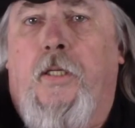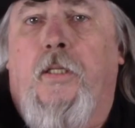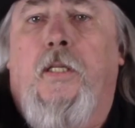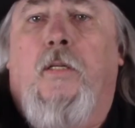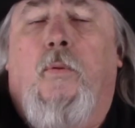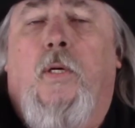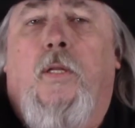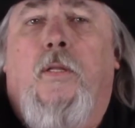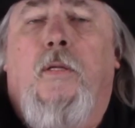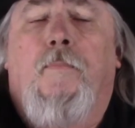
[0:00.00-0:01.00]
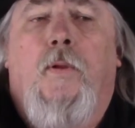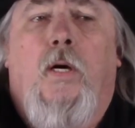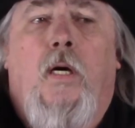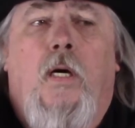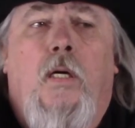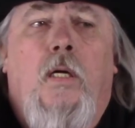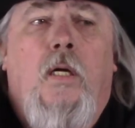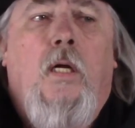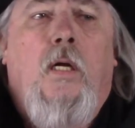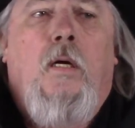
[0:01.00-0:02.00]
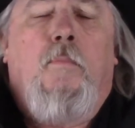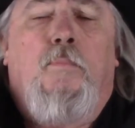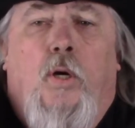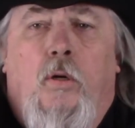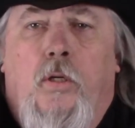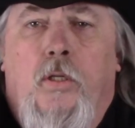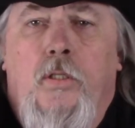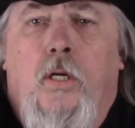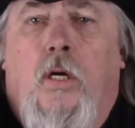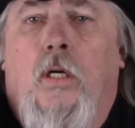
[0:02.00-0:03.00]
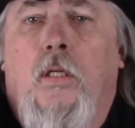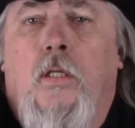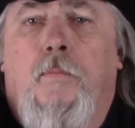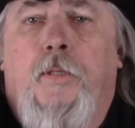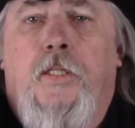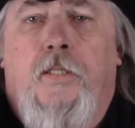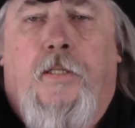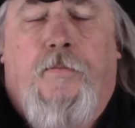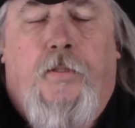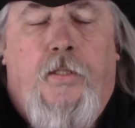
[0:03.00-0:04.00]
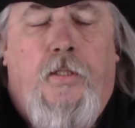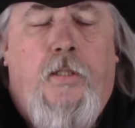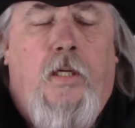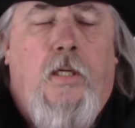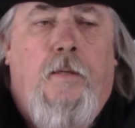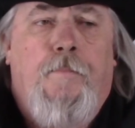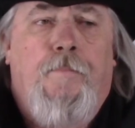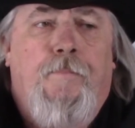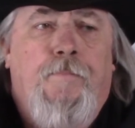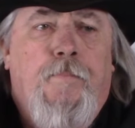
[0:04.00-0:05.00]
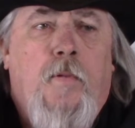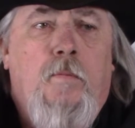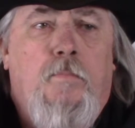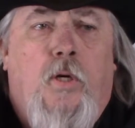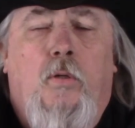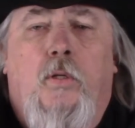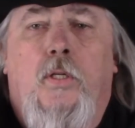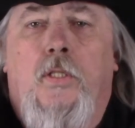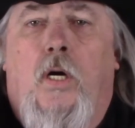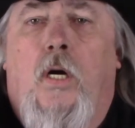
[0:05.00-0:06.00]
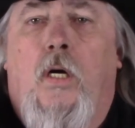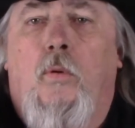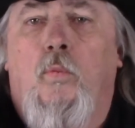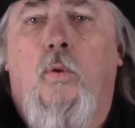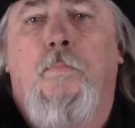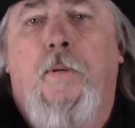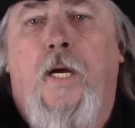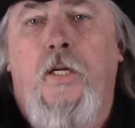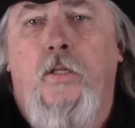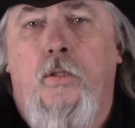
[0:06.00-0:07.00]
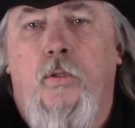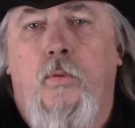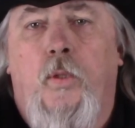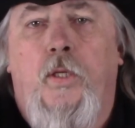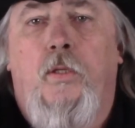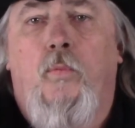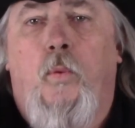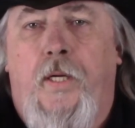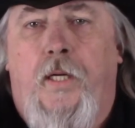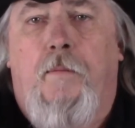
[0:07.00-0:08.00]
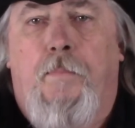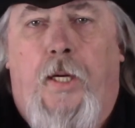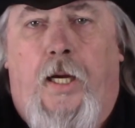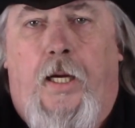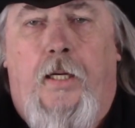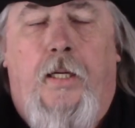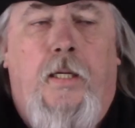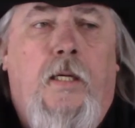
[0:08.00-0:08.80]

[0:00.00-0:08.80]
to deal with. Brokers are a little bit different. Brokers will pay you when we get paid.